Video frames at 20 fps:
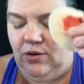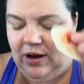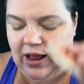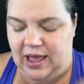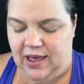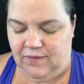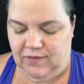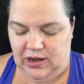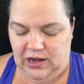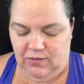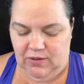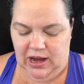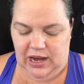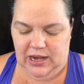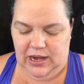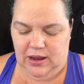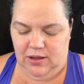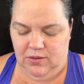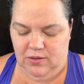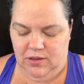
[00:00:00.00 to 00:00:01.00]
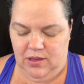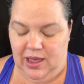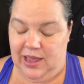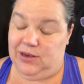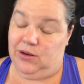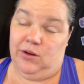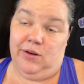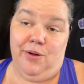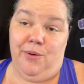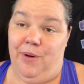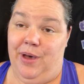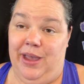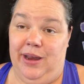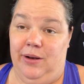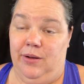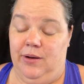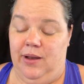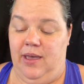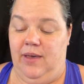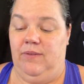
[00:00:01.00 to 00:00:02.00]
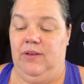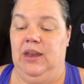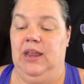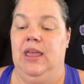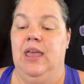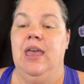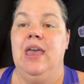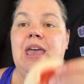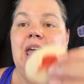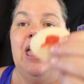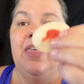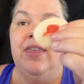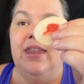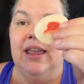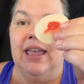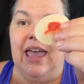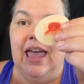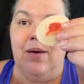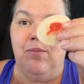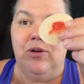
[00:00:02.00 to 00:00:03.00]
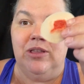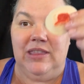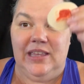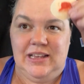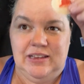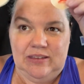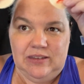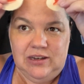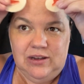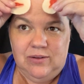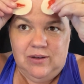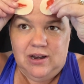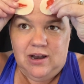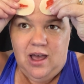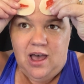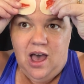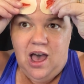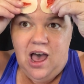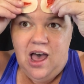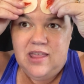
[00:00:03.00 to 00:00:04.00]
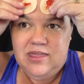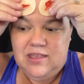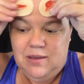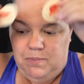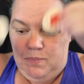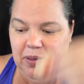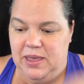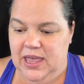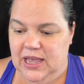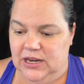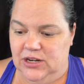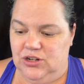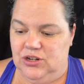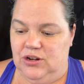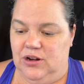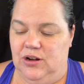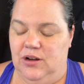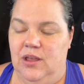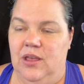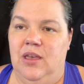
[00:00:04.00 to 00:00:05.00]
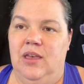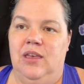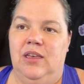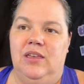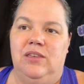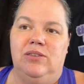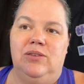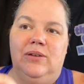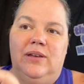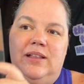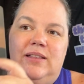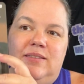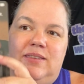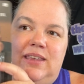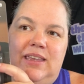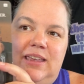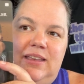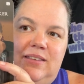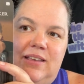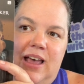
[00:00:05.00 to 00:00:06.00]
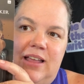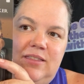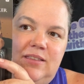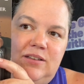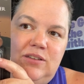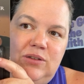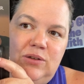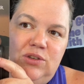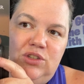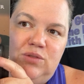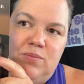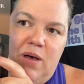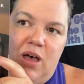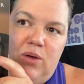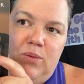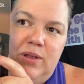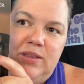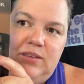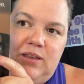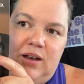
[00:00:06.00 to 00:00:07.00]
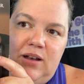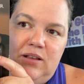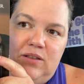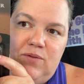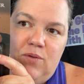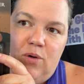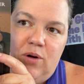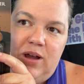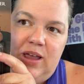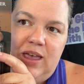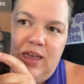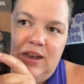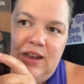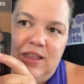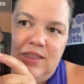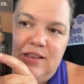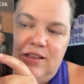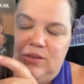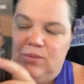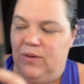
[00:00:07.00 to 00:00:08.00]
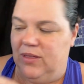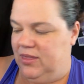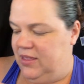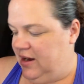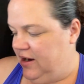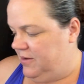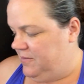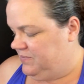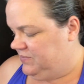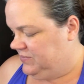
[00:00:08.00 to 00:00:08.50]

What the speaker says: have any right now. I don't know why I don't have any. And then it came with these 2, and on the picture, you can see he's got the 2 small ones on his forehead and this one there.